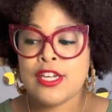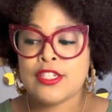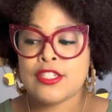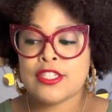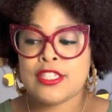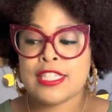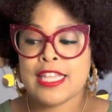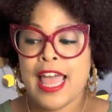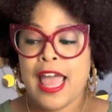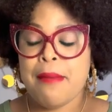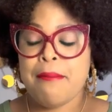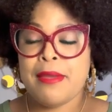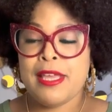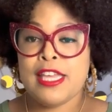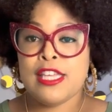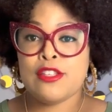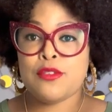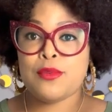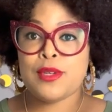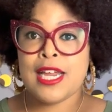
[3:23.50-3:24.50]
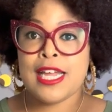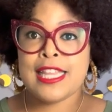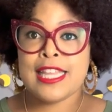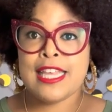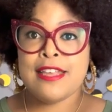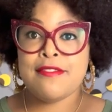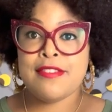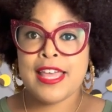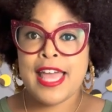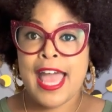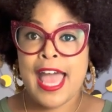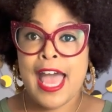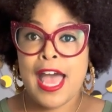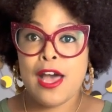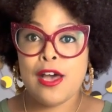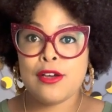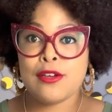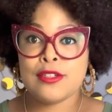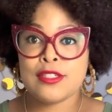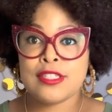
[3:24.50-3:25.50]
So that means when I leave the
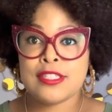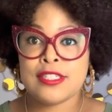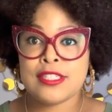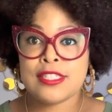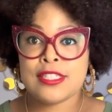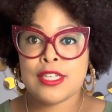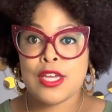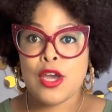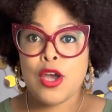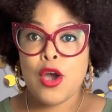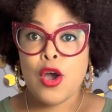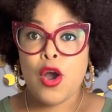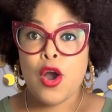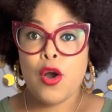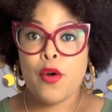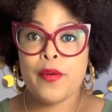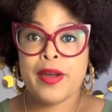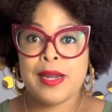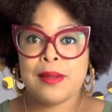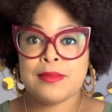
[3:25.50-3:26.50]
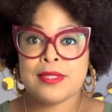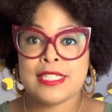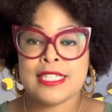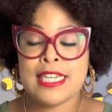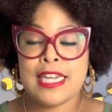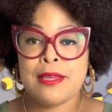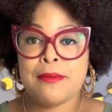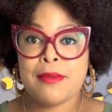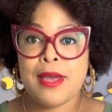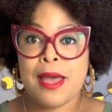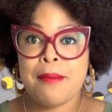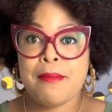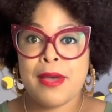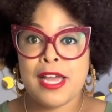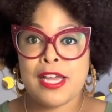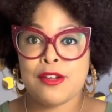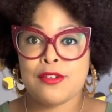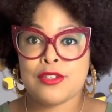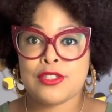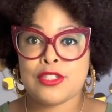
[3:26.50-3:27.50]
house or when I'm sitting by
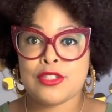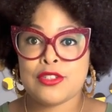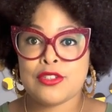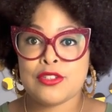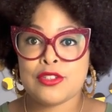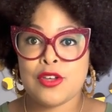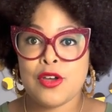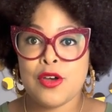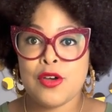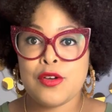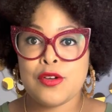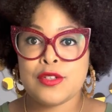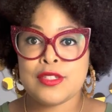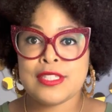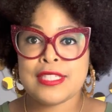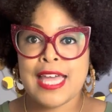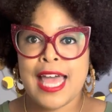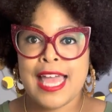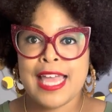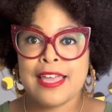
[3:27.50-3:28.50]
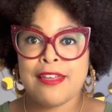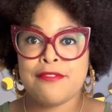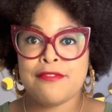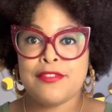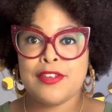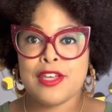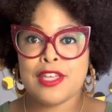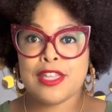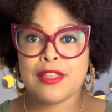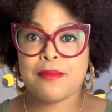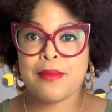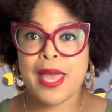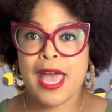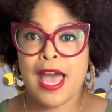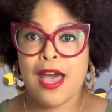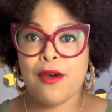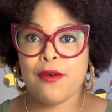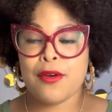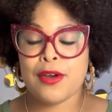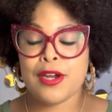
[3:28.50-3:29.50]
my crystal skulls, I can feel the
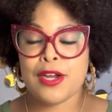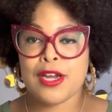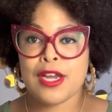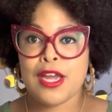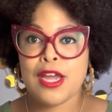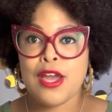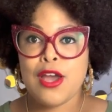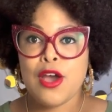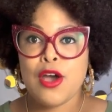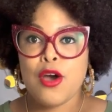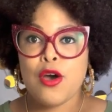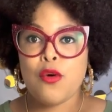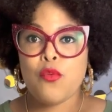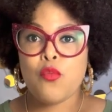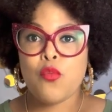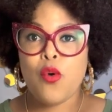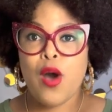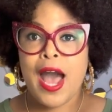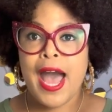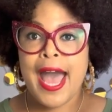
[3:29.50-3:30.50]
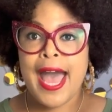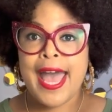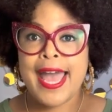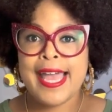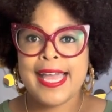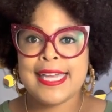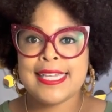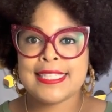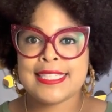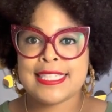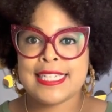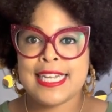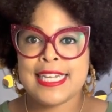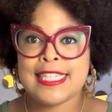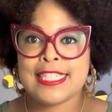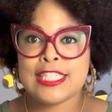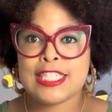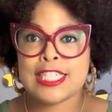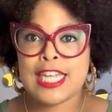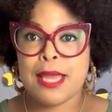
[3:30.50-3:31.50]
power. Why is it in
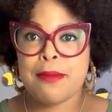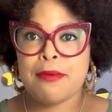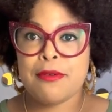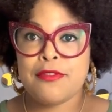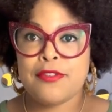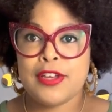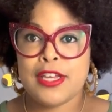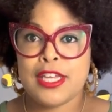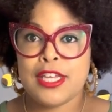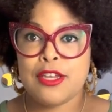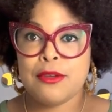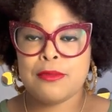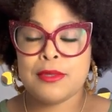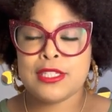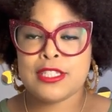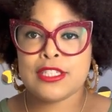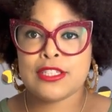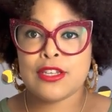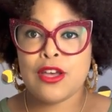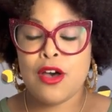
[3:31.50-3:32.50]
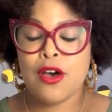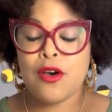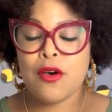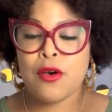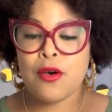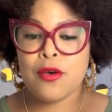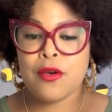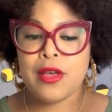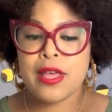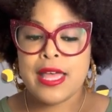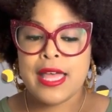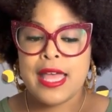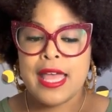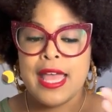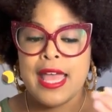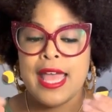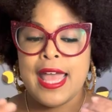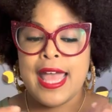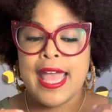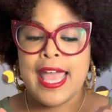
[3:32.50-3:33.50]
the shape of a human skull?
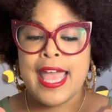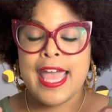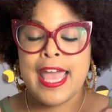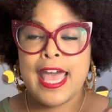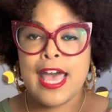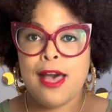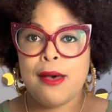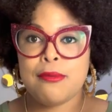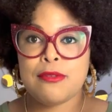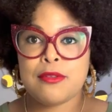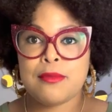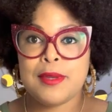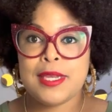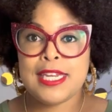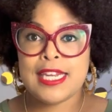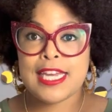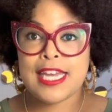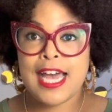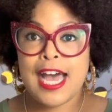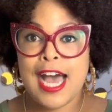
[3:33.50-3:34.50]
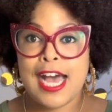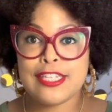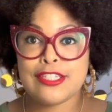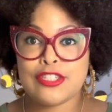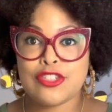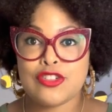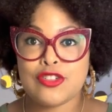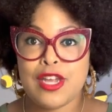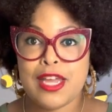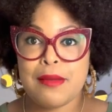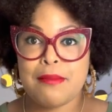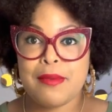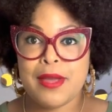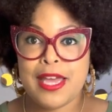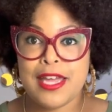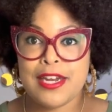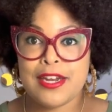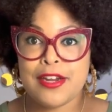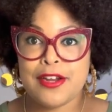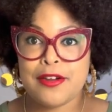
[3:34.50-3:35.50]
It helps me to concentrate
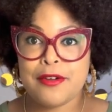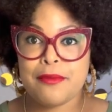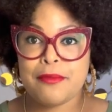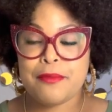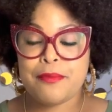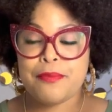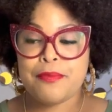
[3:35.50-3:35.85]
better.